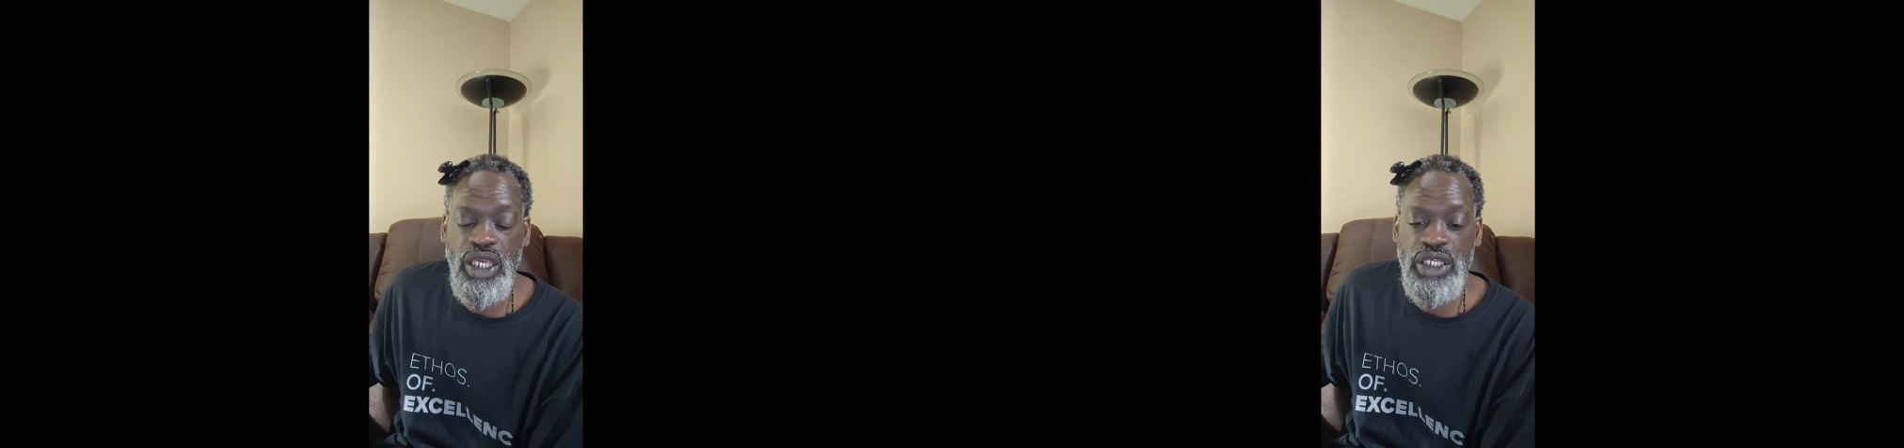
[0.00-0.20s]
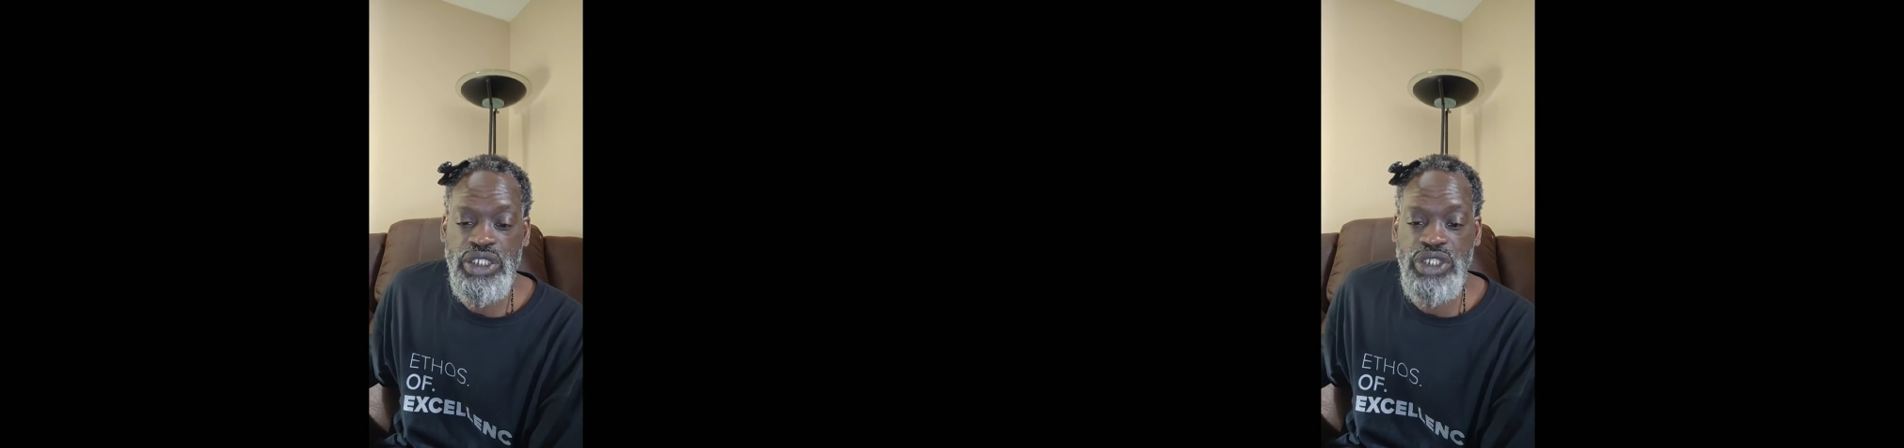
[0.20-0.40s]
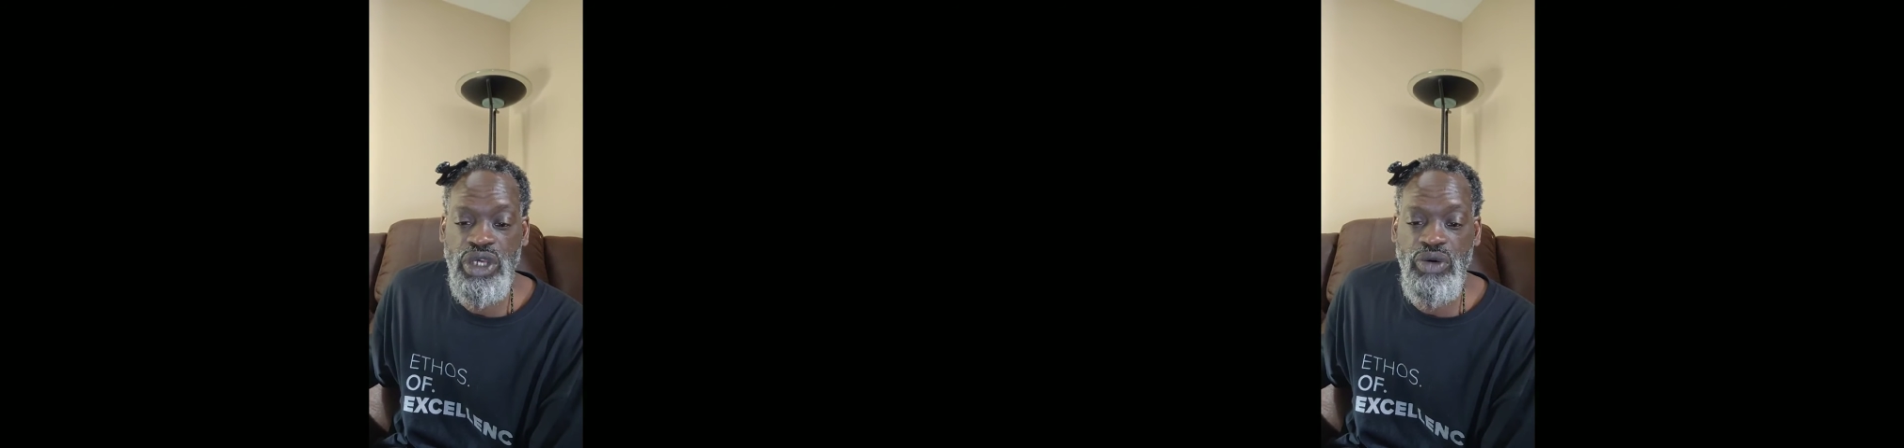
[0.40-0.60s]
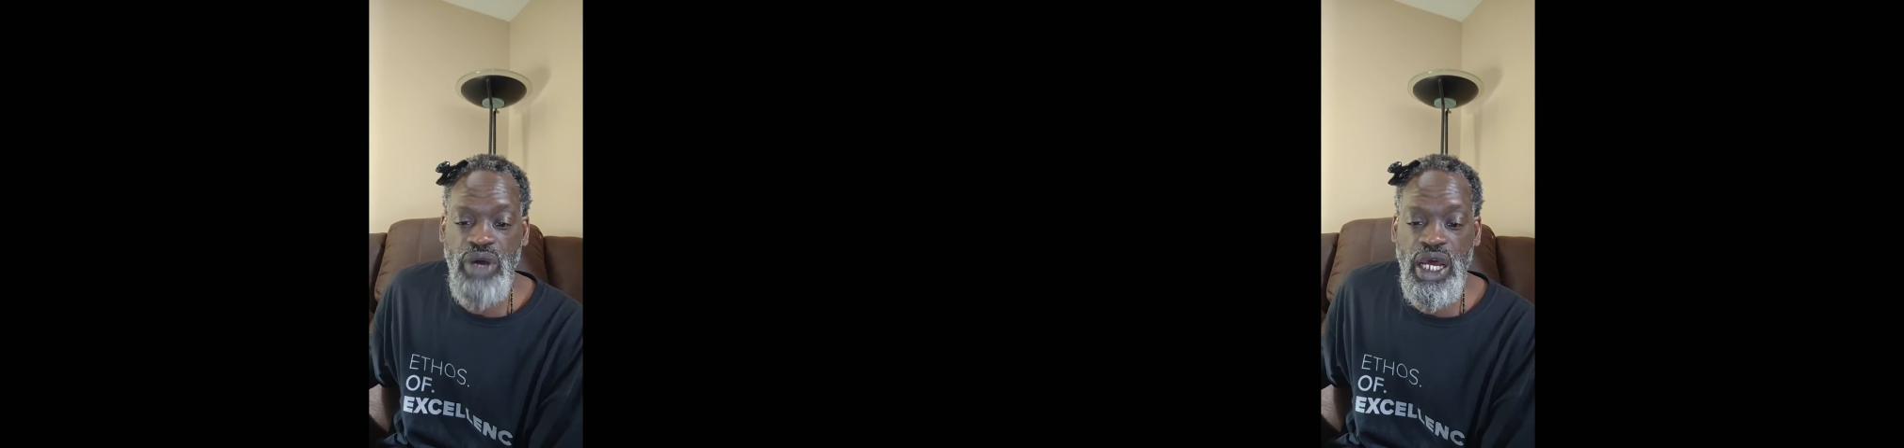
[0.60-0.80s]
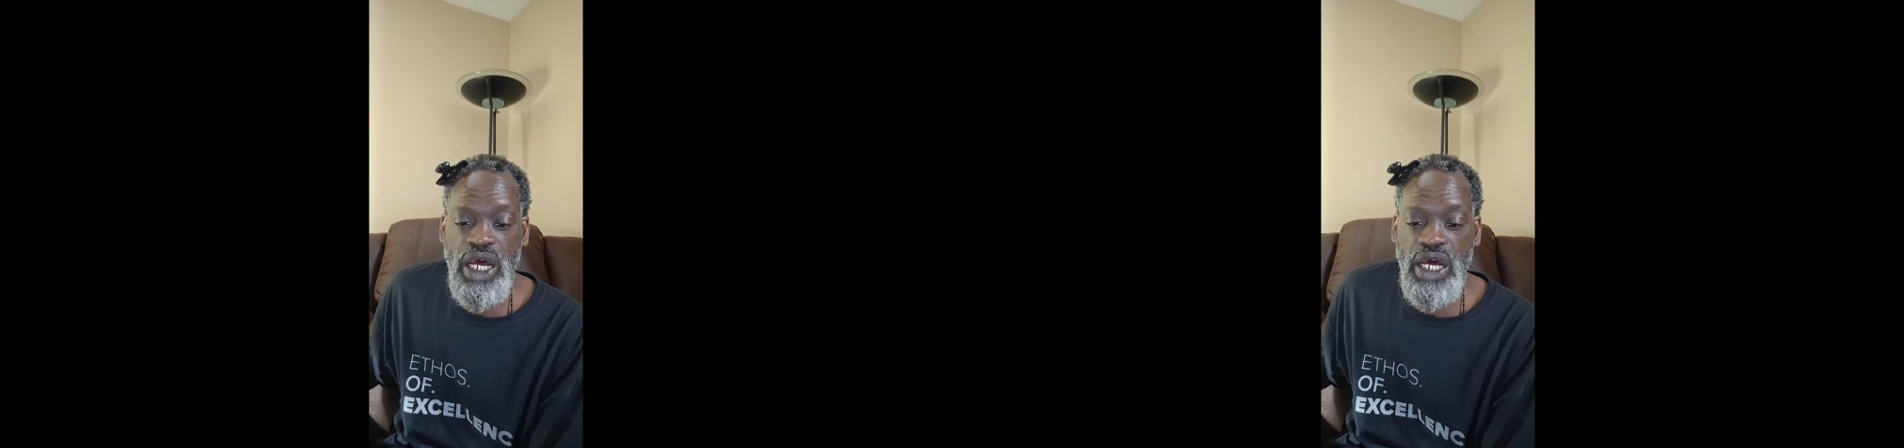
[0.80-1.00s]

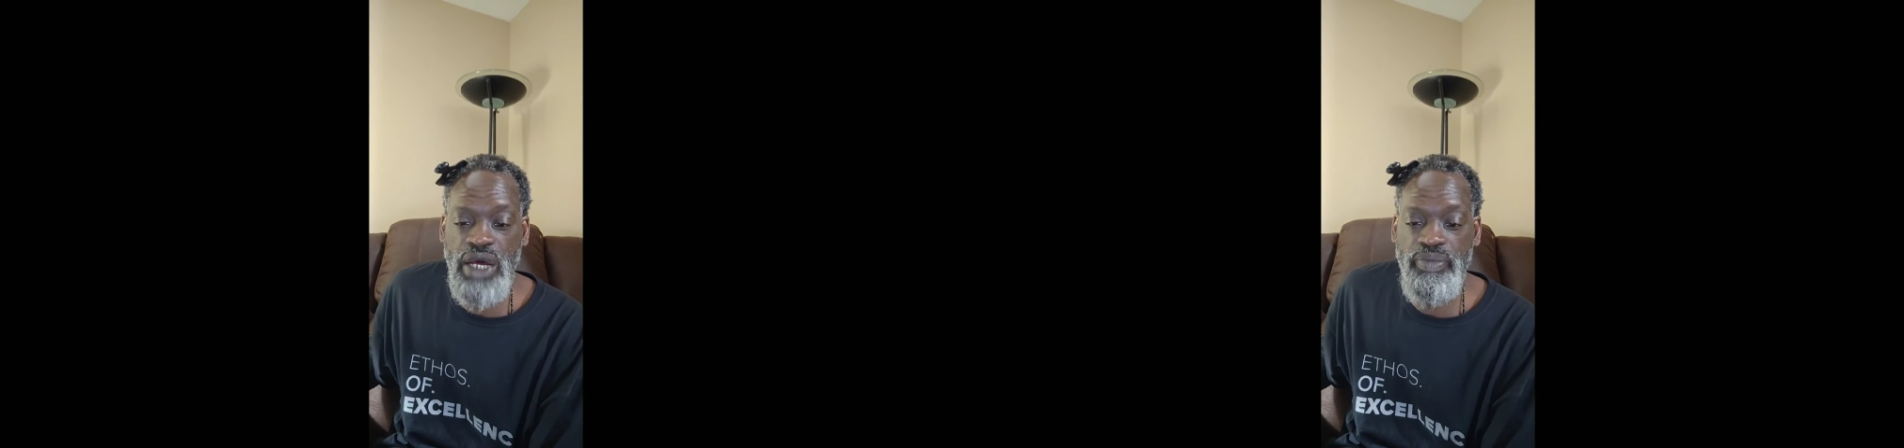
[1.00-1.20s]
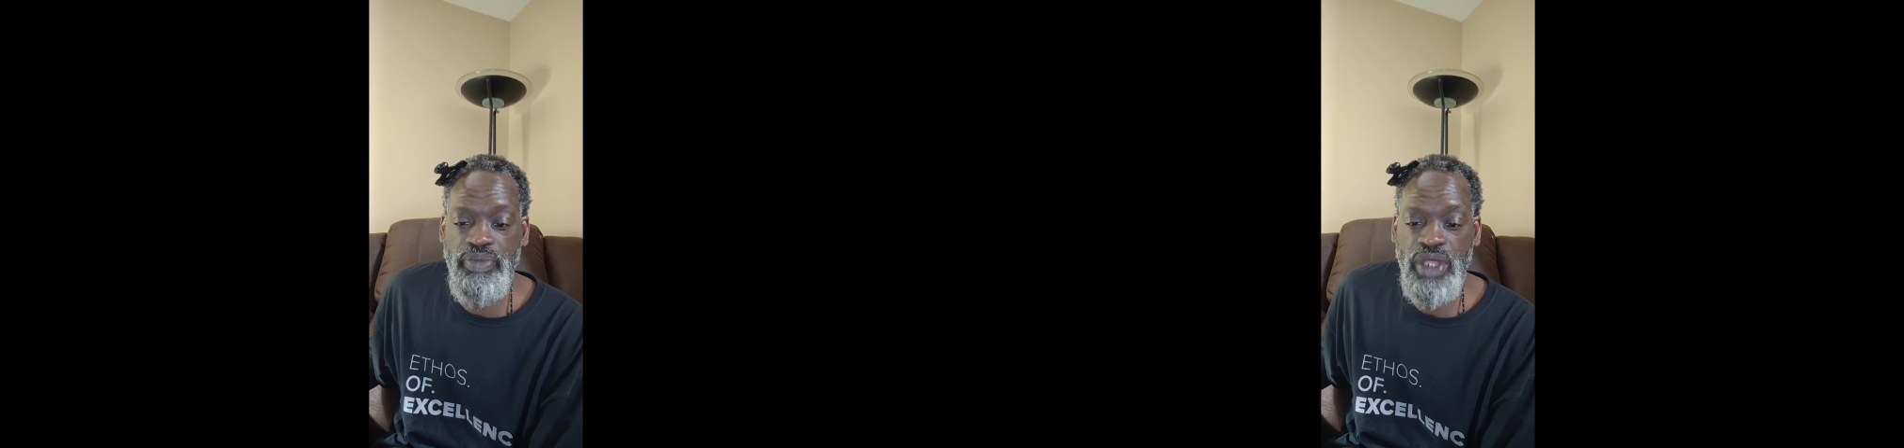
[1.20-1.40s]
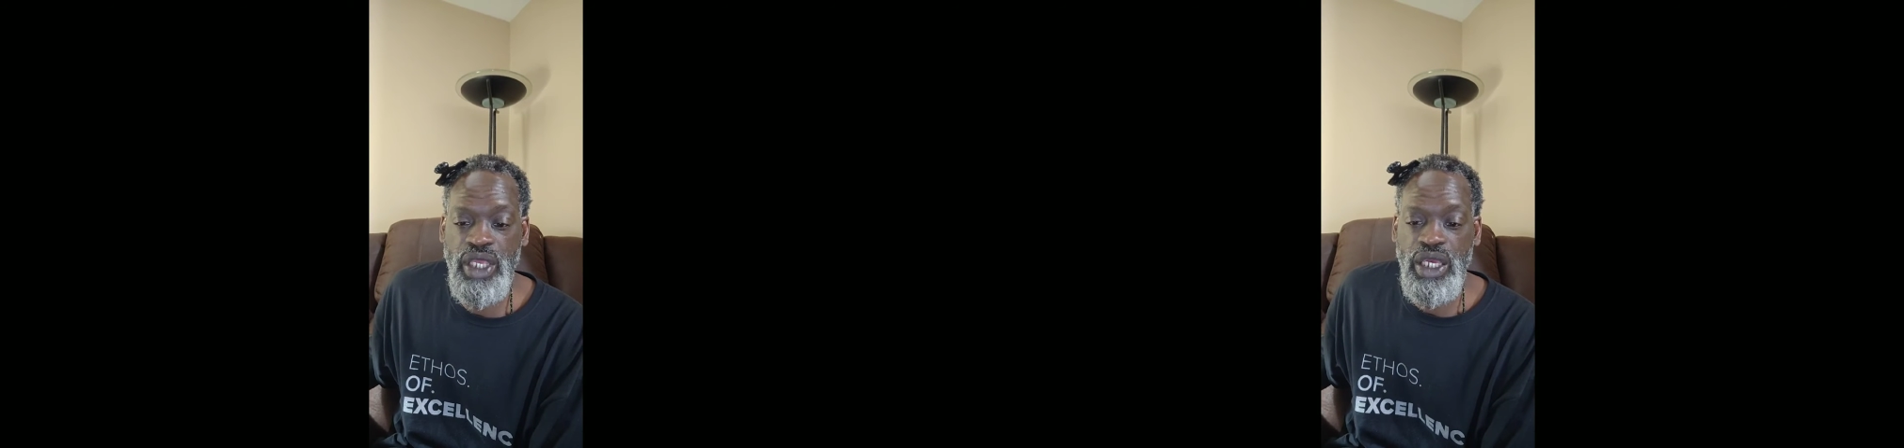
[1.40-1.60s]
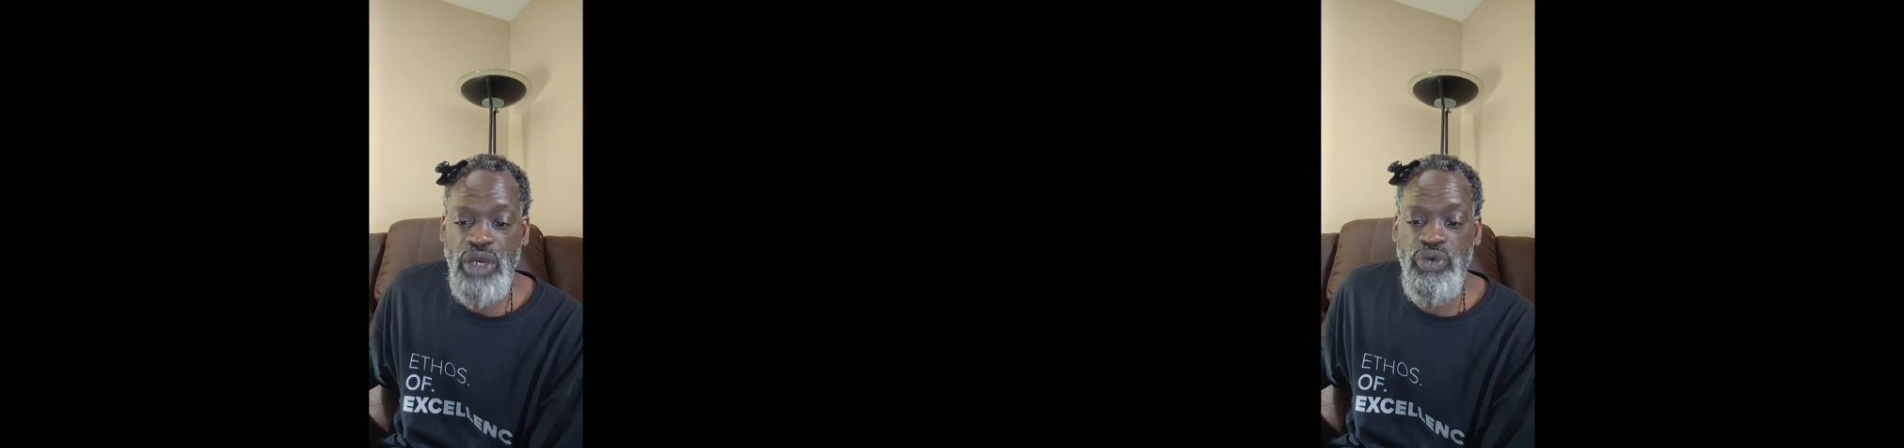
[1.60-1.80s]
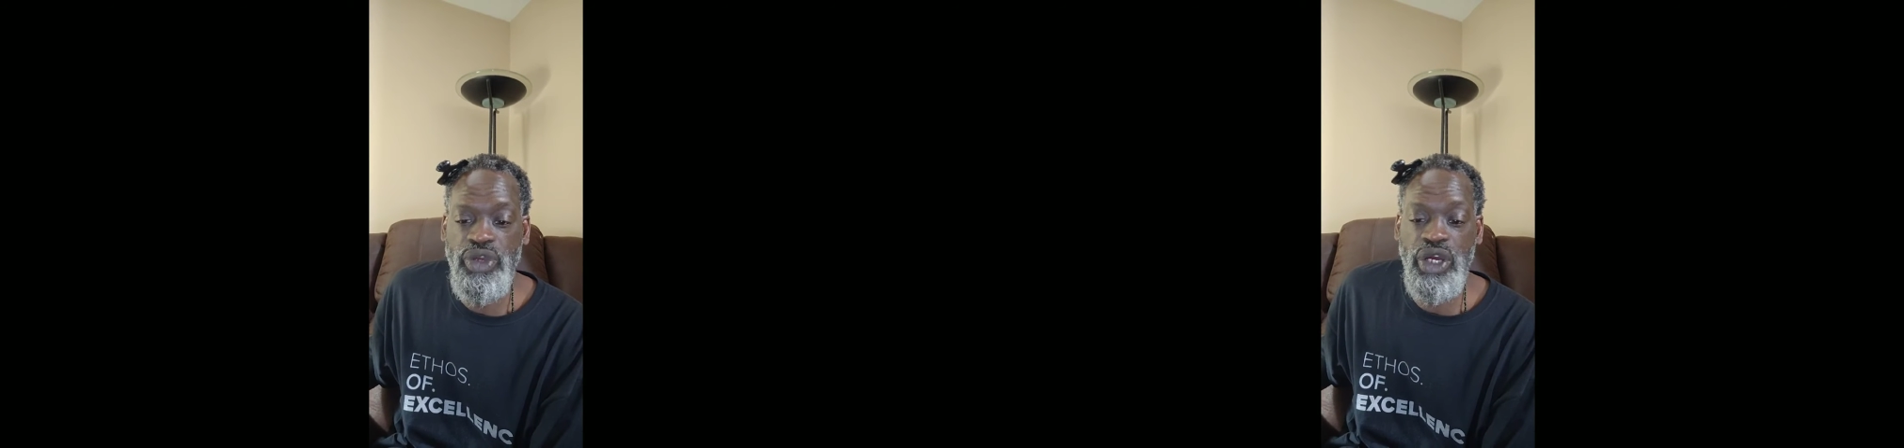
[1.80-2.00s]
So, we